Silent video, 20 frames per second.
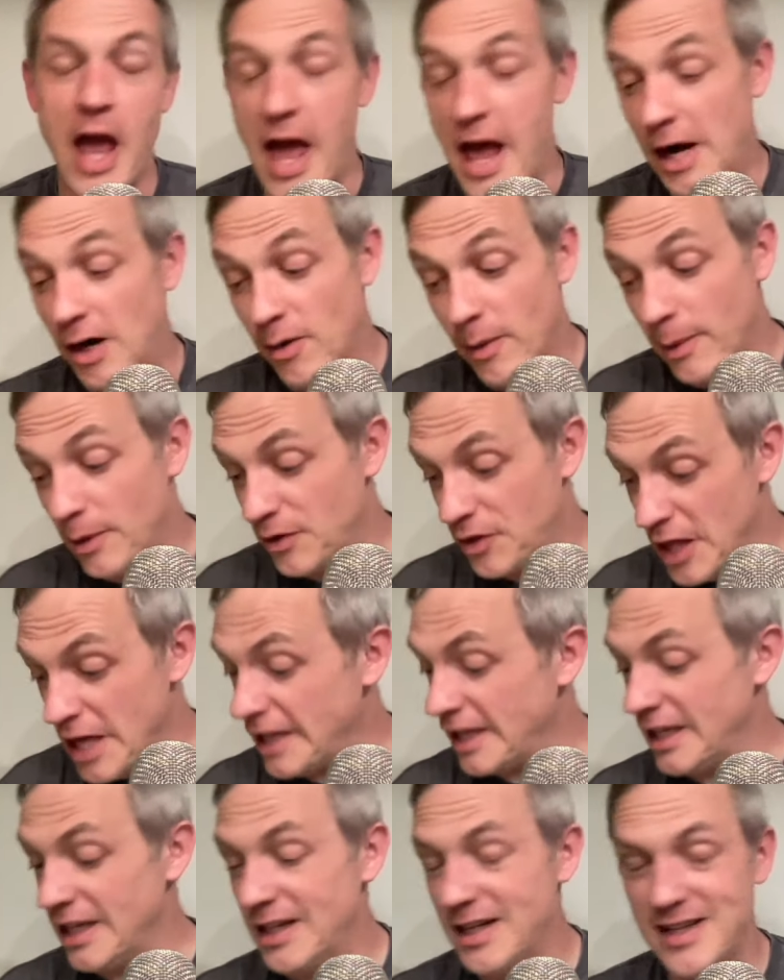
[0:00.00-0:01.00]
And I remember
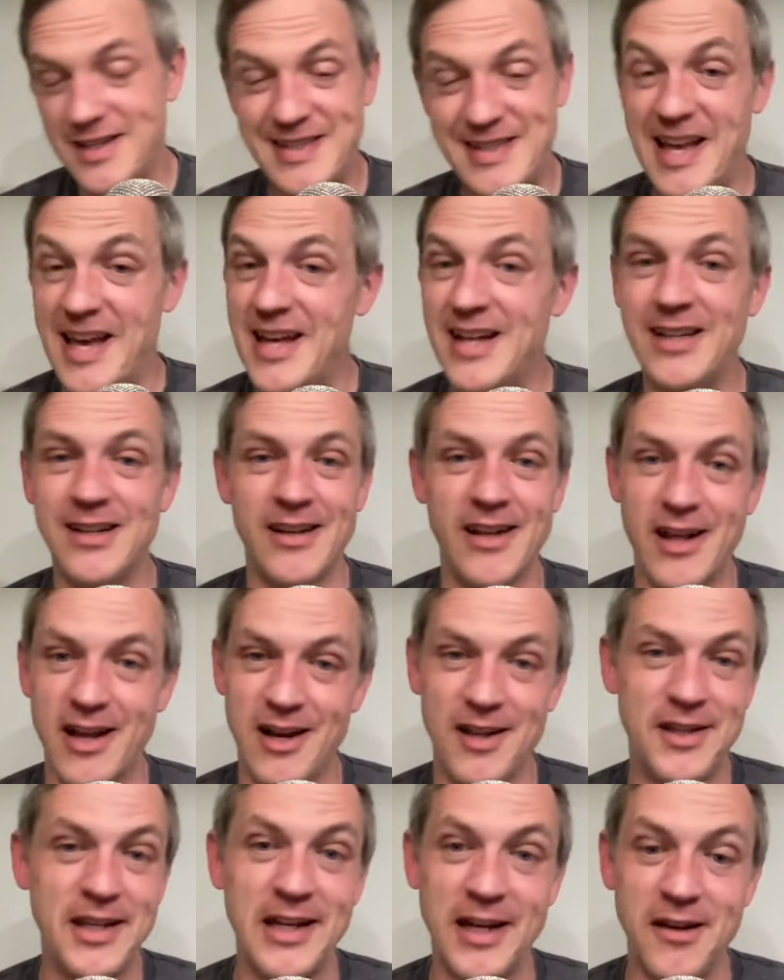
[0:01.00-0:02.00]
thinking, and I said, and I,
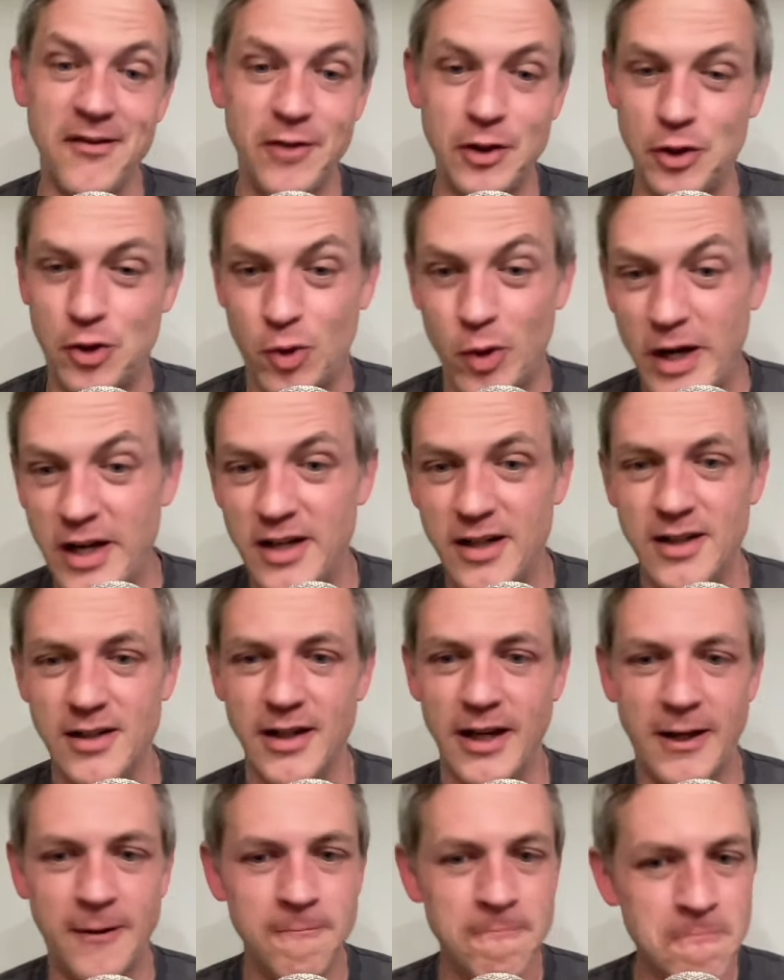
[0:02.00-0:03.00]
and I think I even tweeted it,
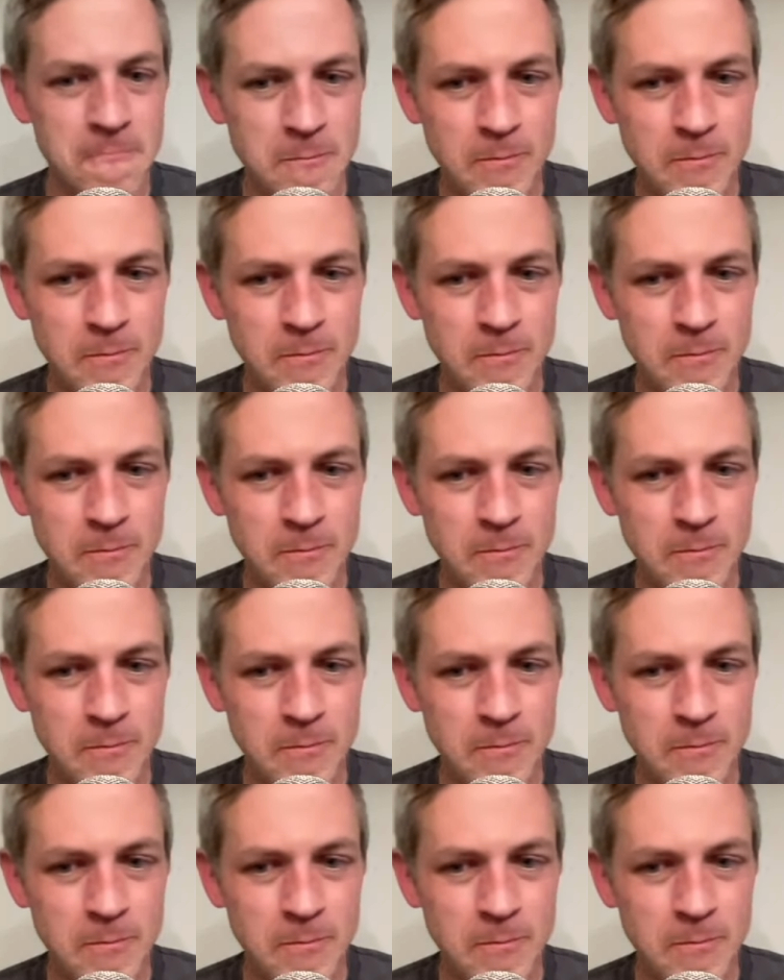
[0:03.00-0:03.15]
like,